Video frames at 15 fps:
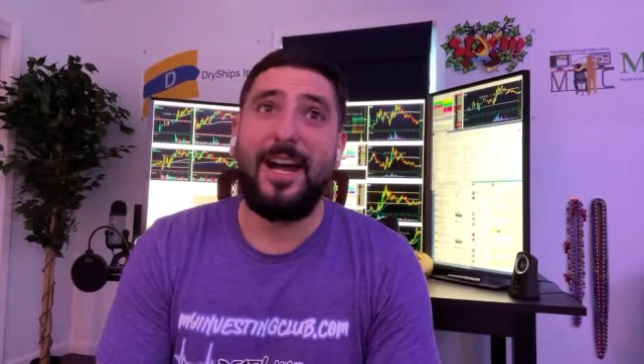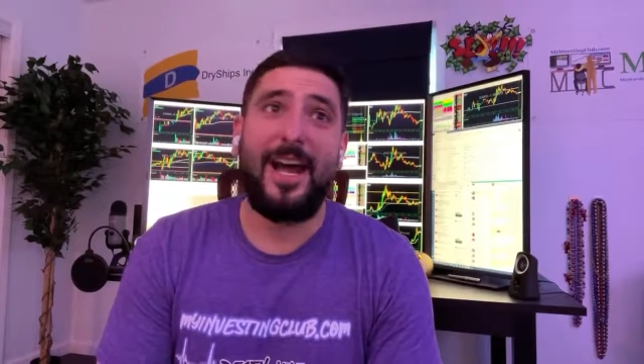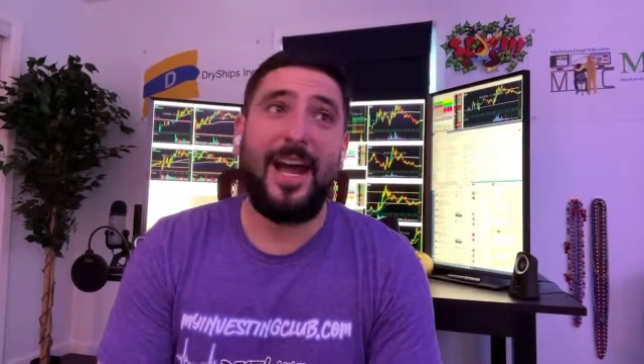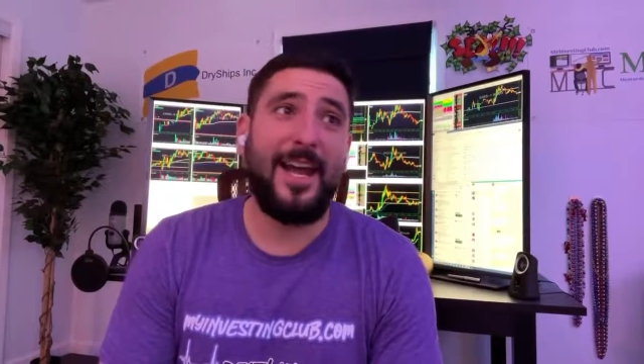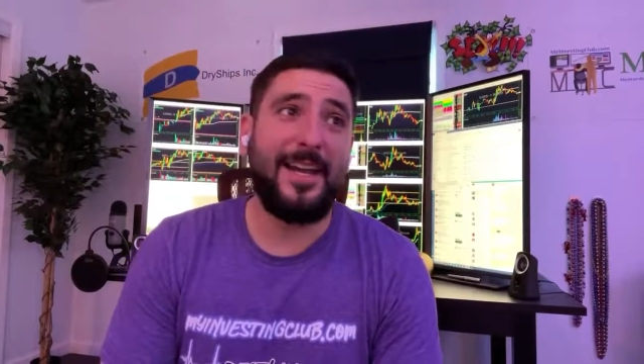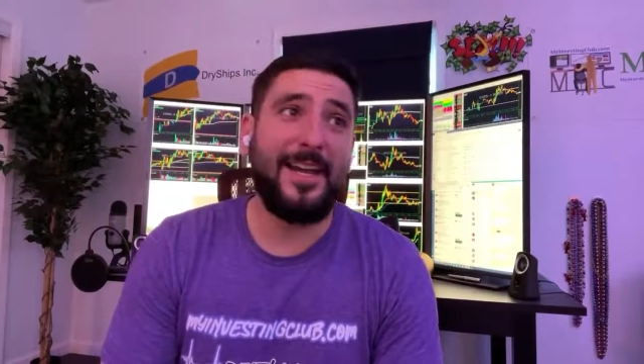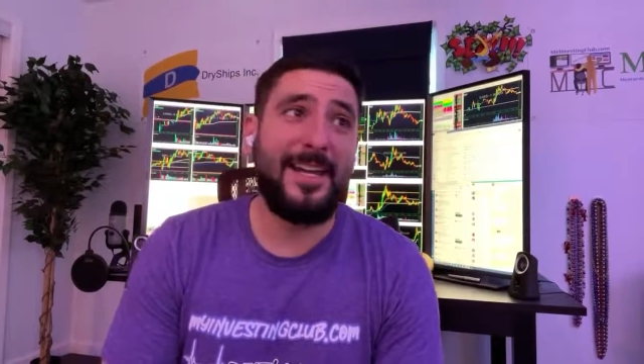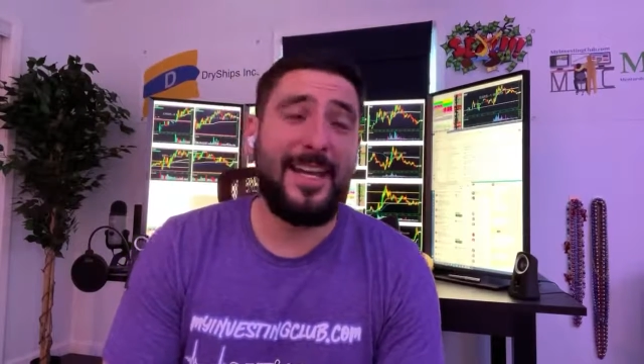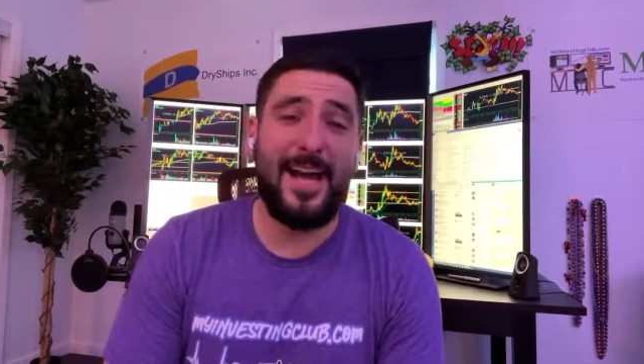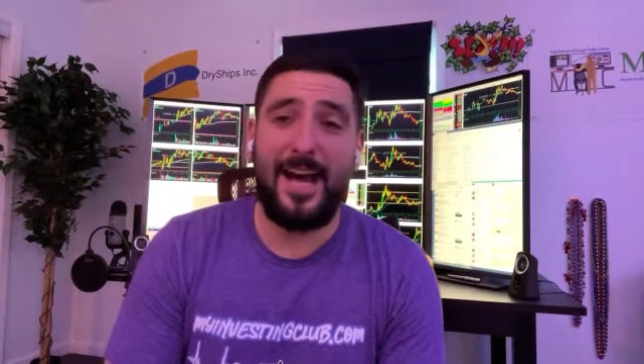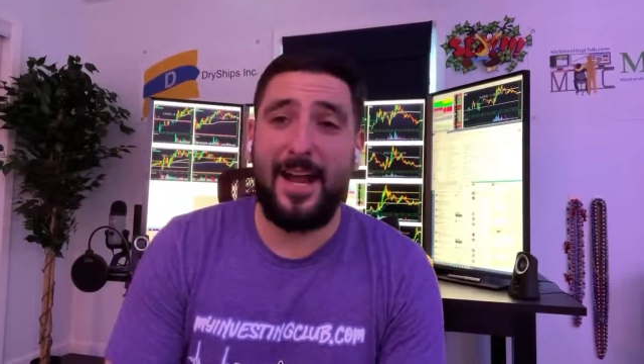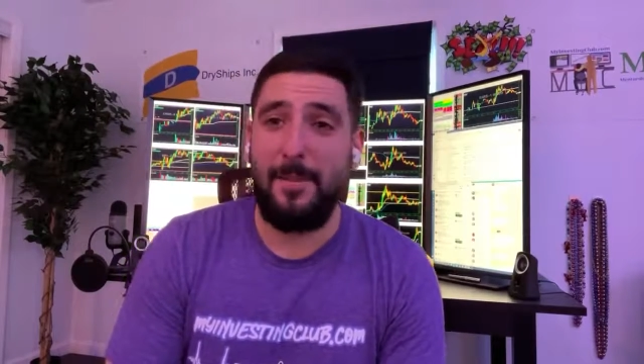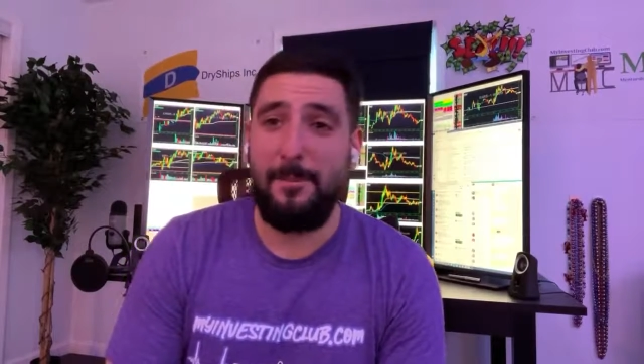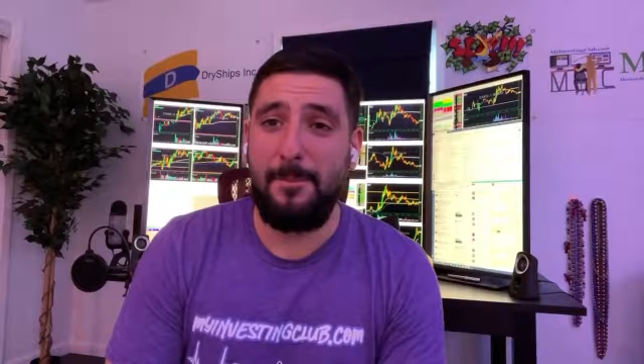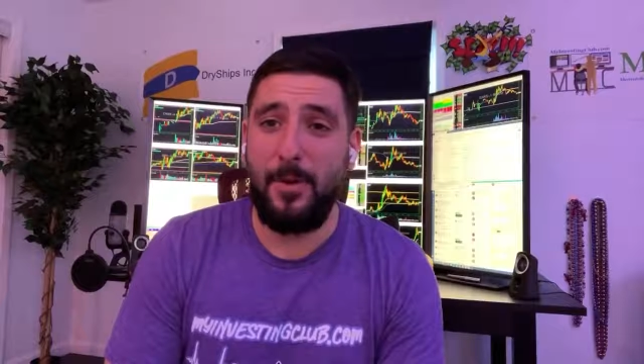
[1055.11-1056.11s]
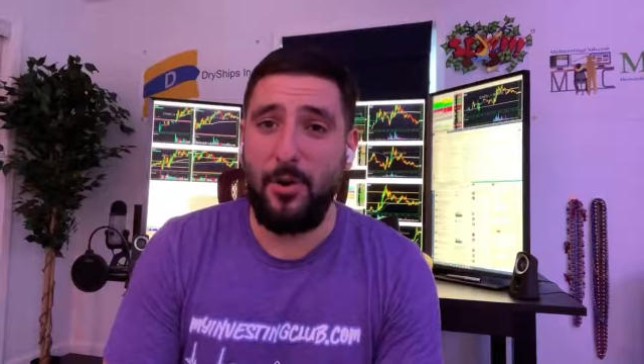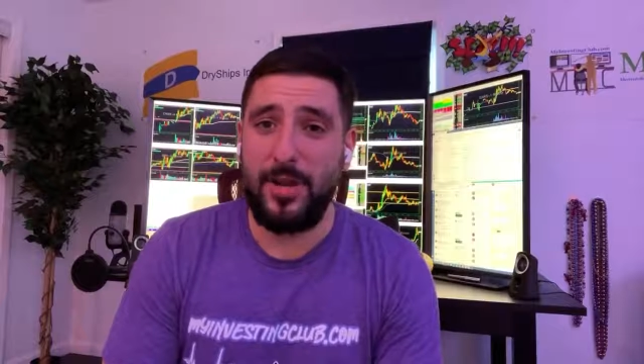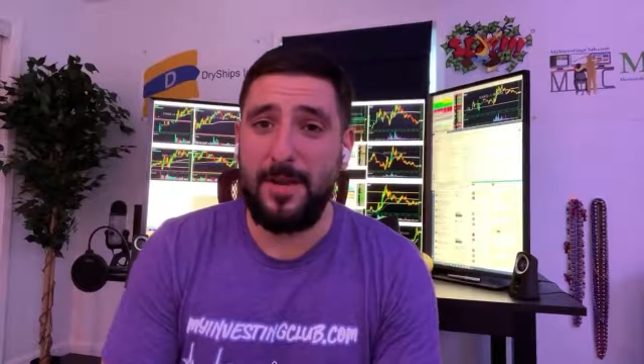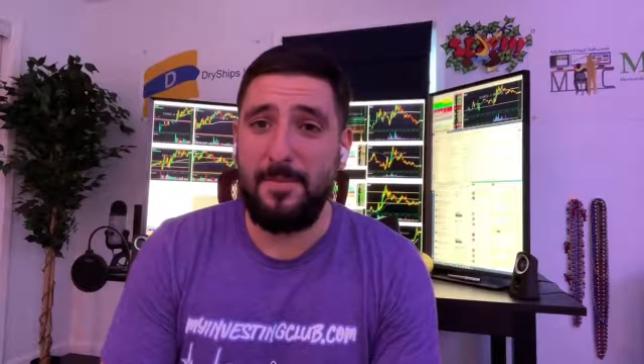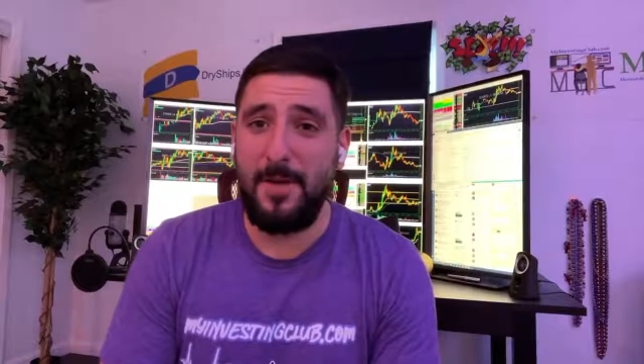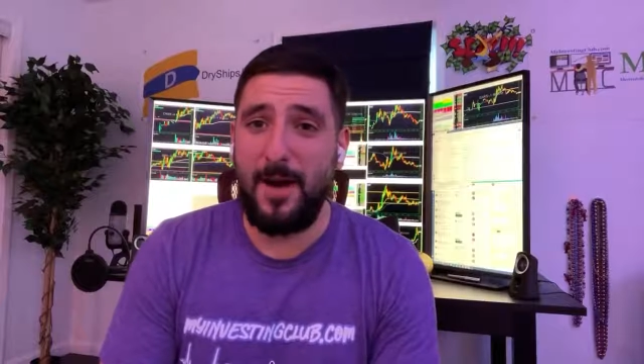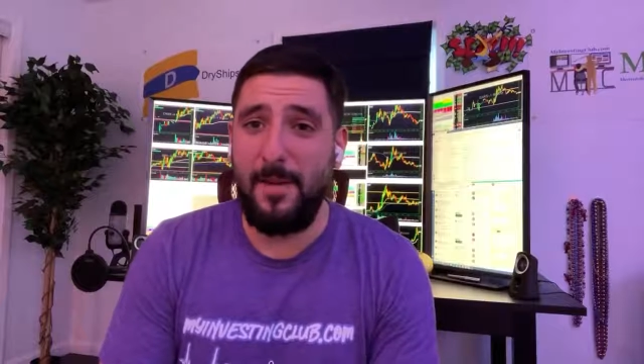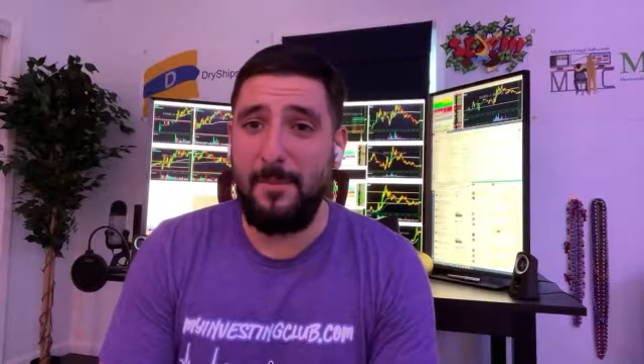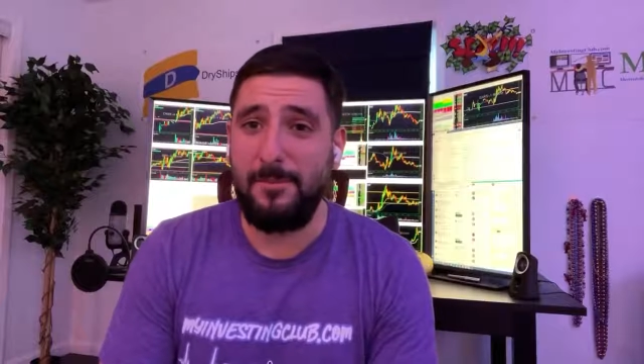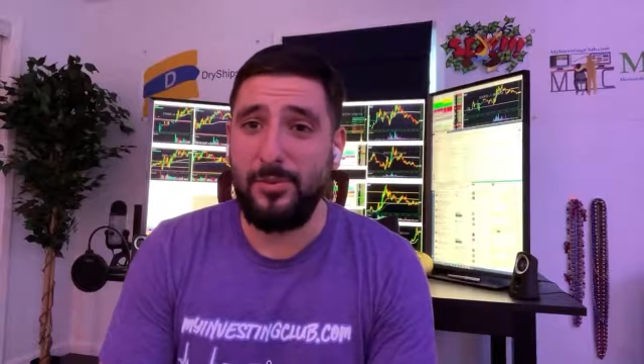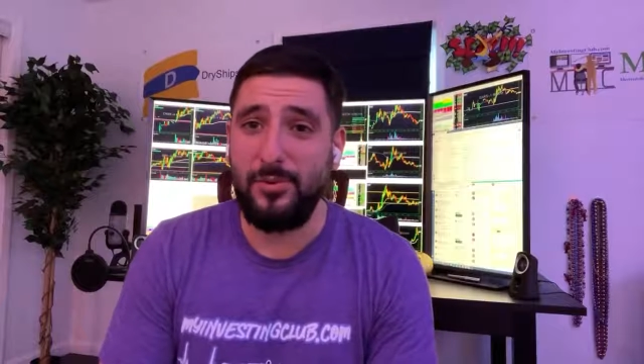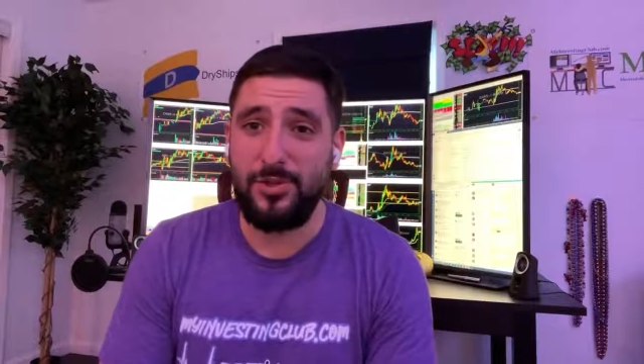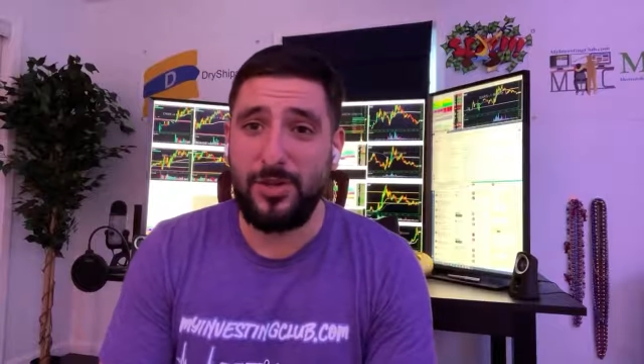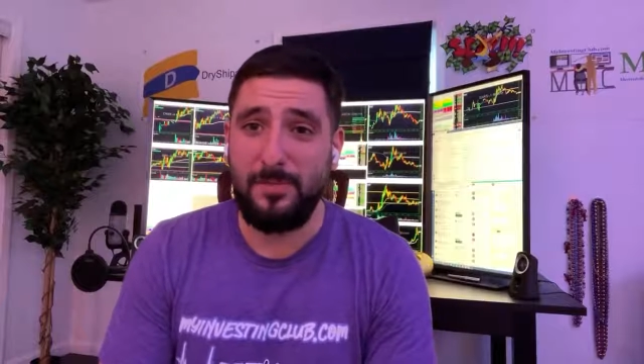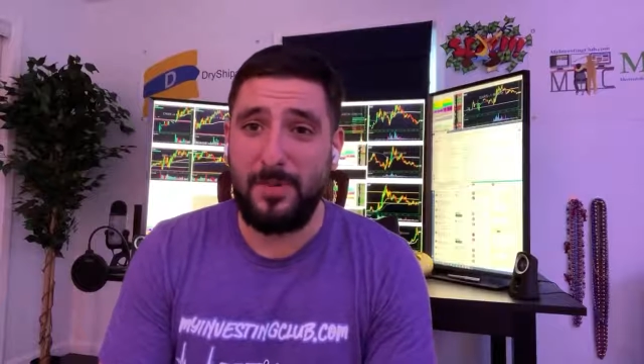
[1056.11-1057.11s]
and he had a Pokemon
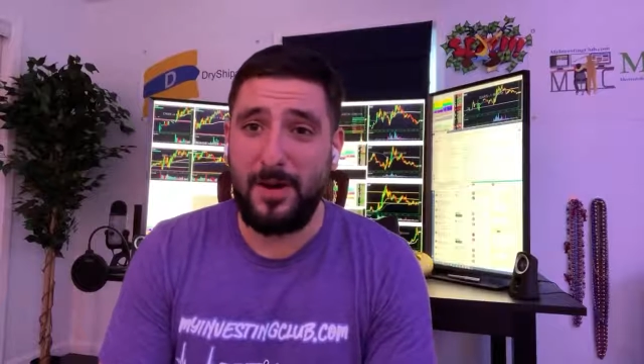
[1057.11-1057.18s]
booster